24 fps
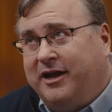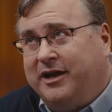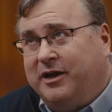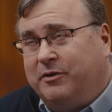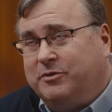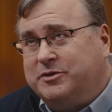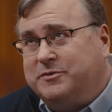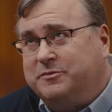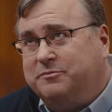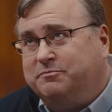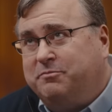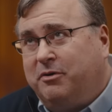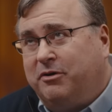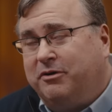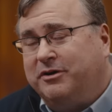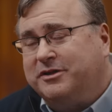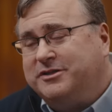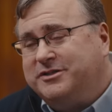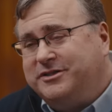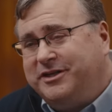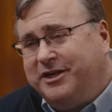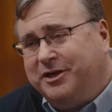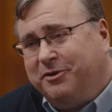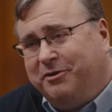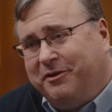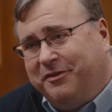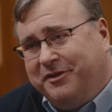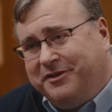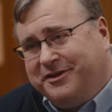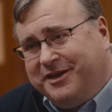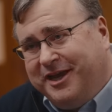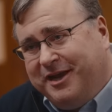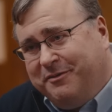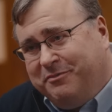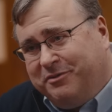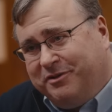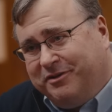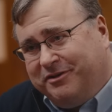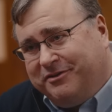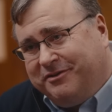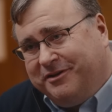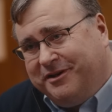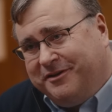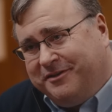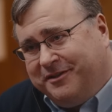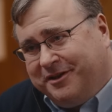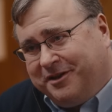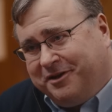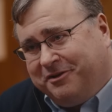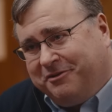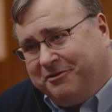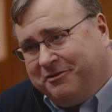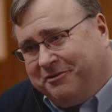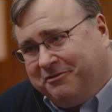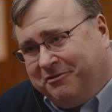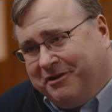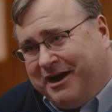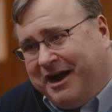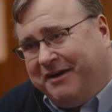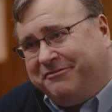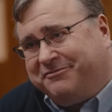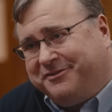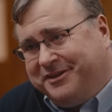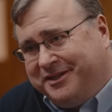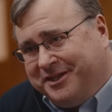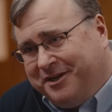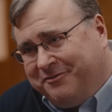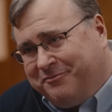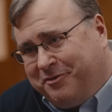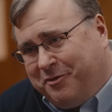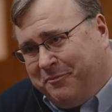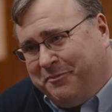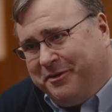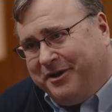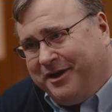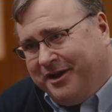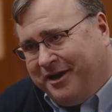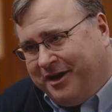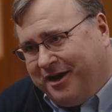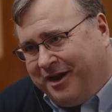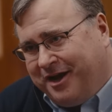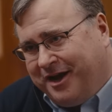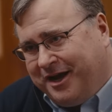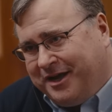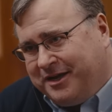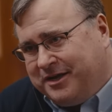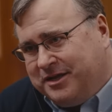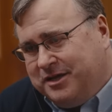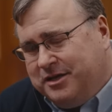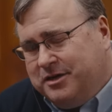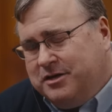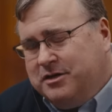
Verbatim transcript: and I was part of sitting around the table in the crafting of OpenAI,